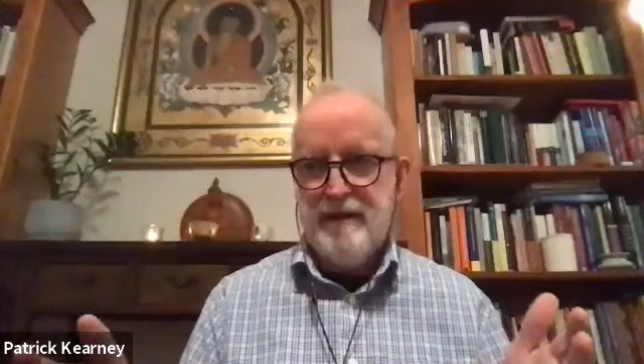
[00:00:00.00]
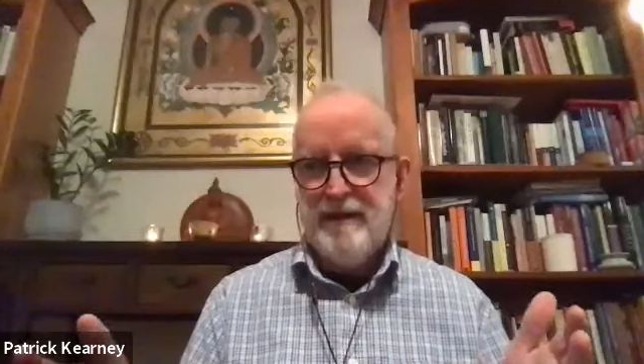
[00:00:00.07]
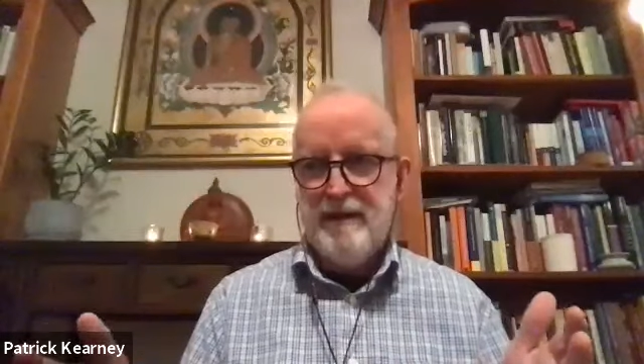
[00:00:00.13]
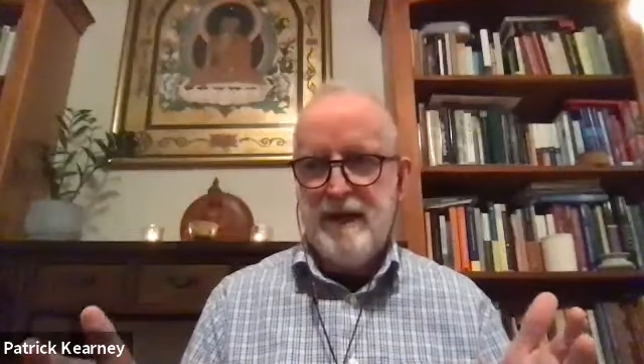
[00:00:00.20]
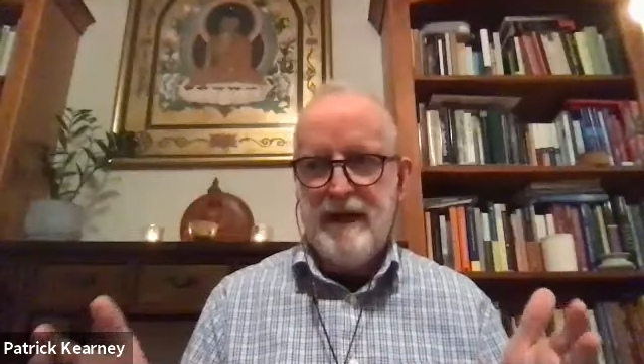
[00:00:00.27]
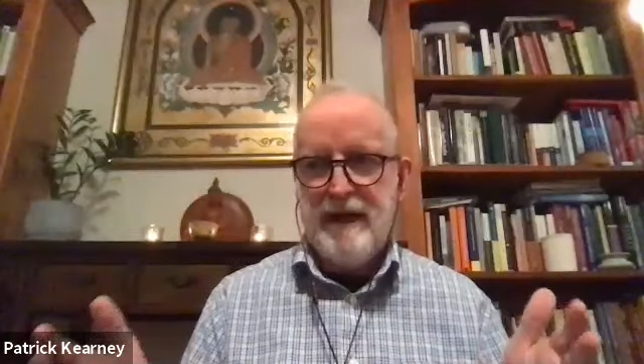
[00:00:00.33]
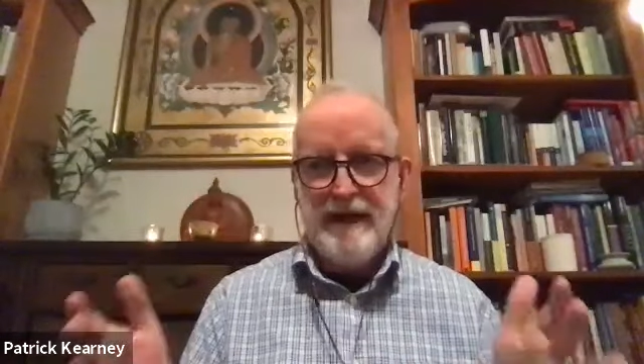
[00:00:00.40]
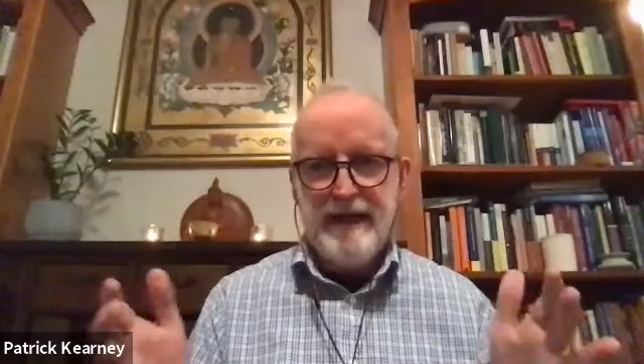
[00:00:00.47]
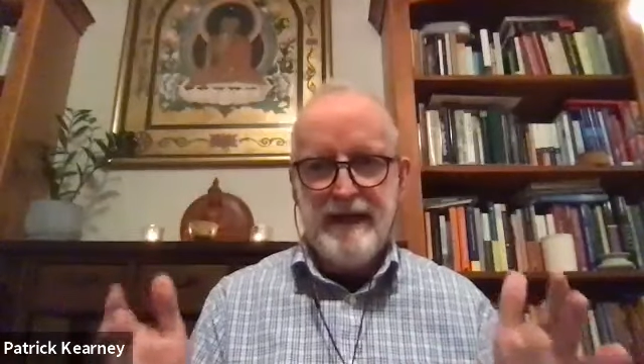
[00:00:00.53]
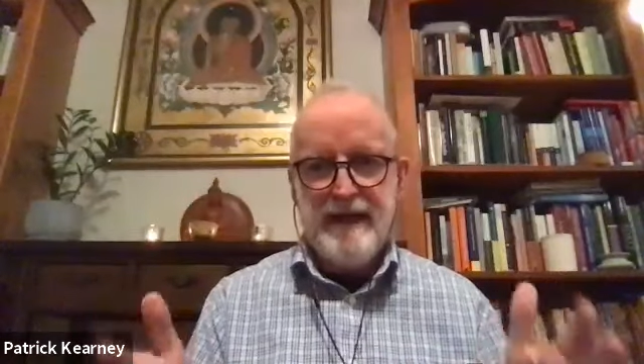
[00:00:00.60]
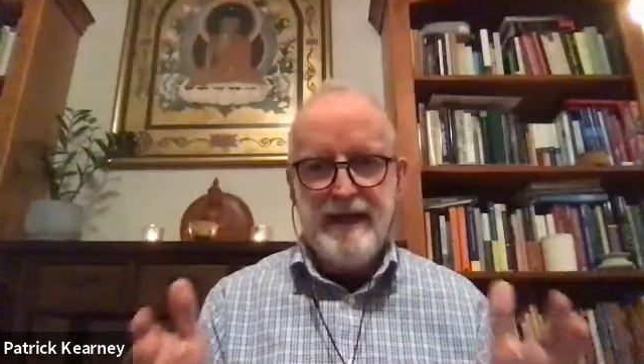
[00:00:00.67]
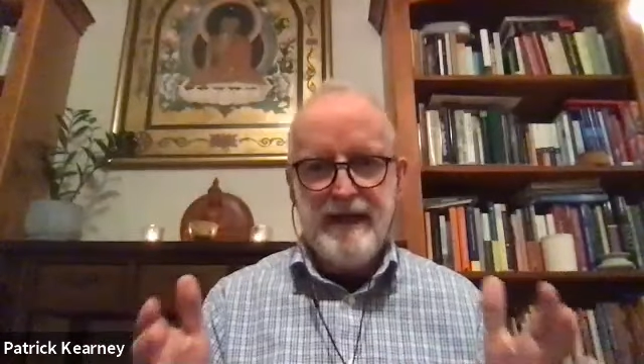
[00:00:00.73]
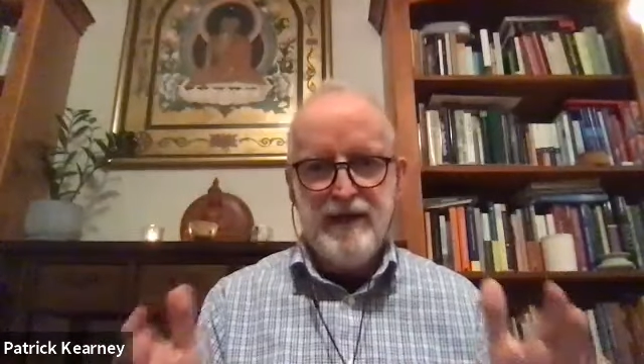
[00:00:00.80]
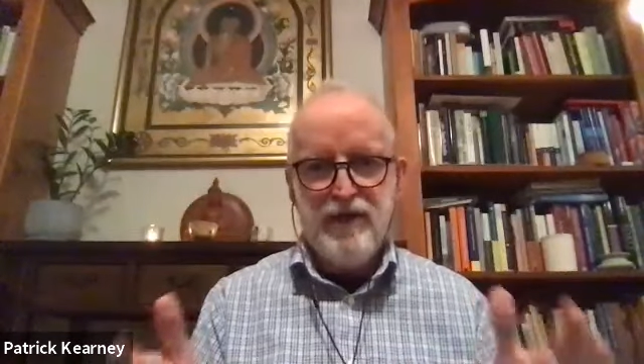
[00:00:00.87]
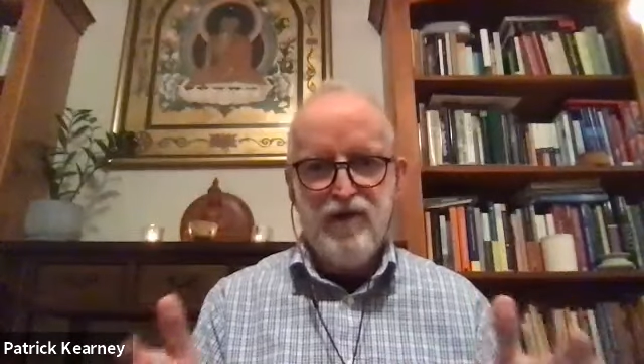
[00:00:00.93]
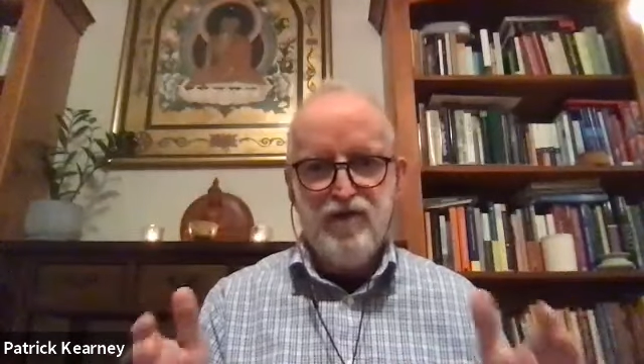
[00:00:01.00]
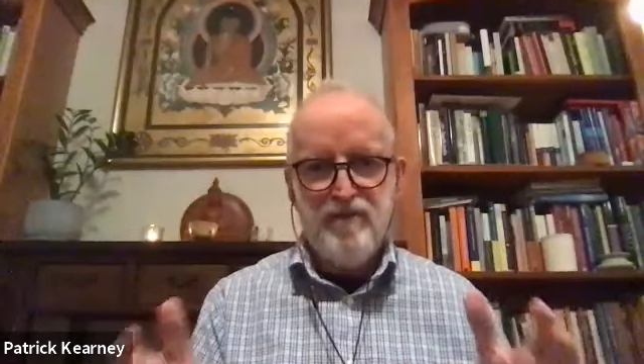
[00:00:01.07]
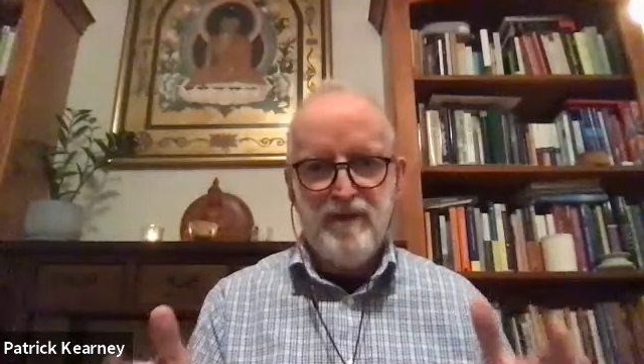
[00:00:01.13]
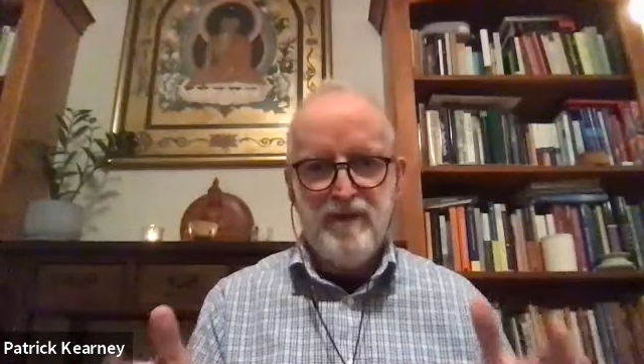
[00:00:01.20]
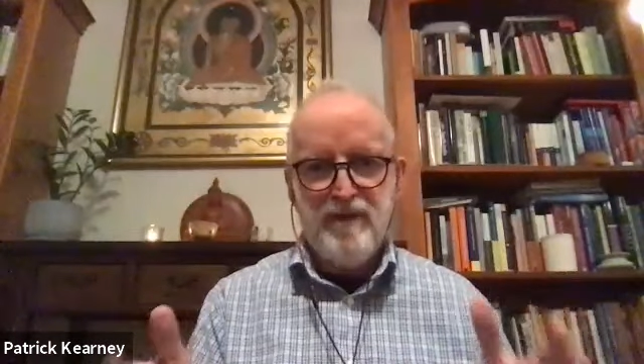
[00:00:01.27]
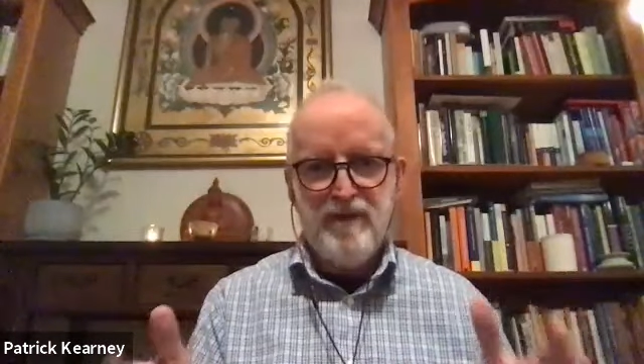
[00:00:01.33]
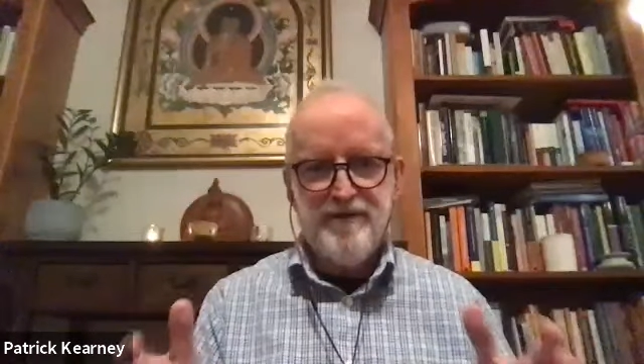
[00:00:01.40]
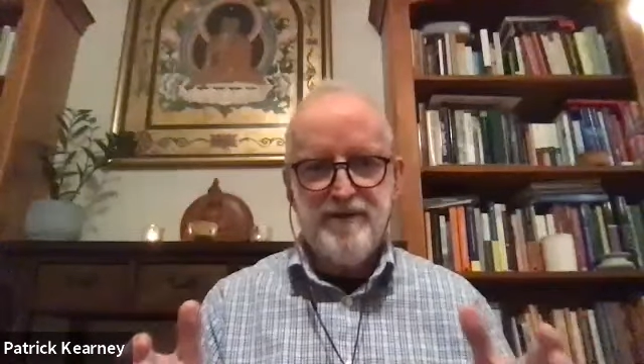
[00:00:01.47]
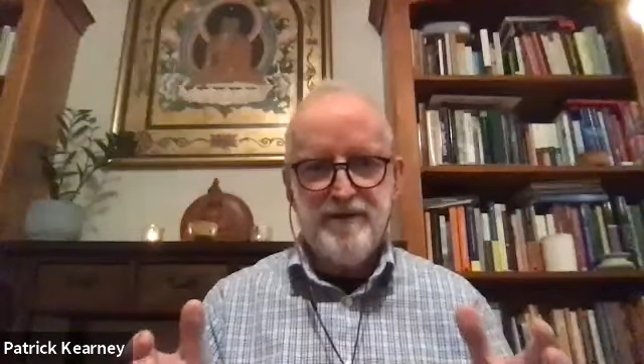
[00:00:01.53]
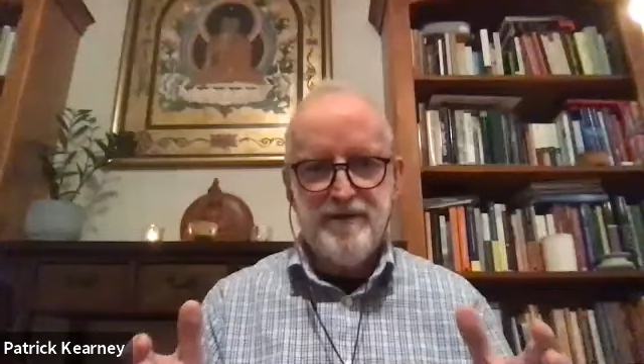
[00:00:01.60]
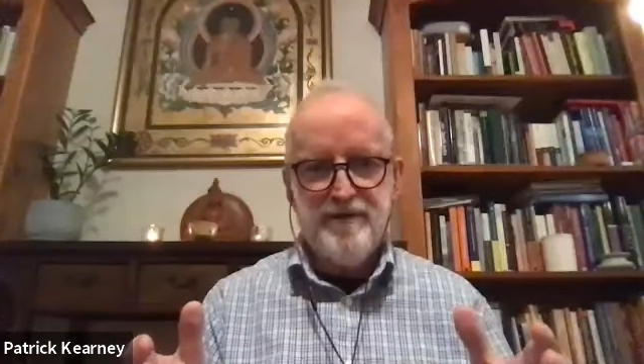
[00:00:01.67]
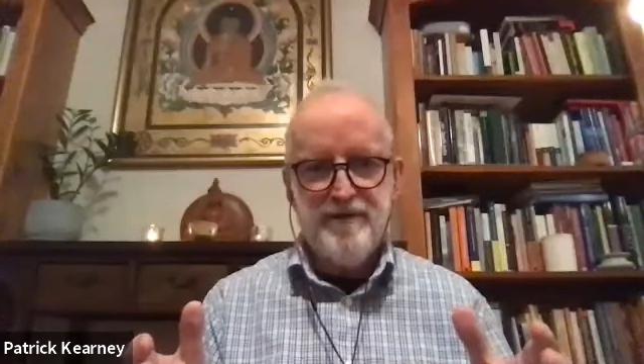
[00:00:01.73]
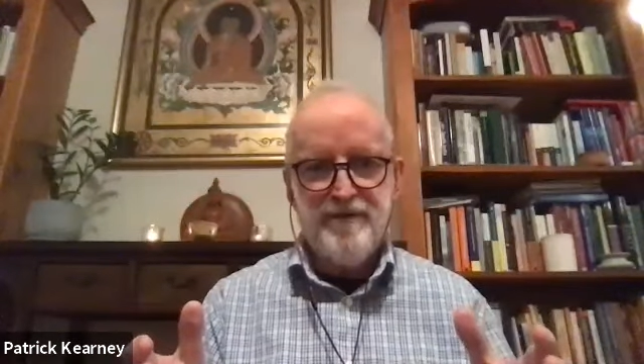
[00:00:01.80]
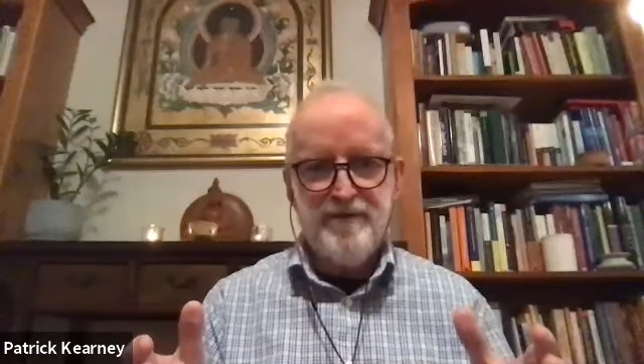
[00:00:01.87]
I can't help myself.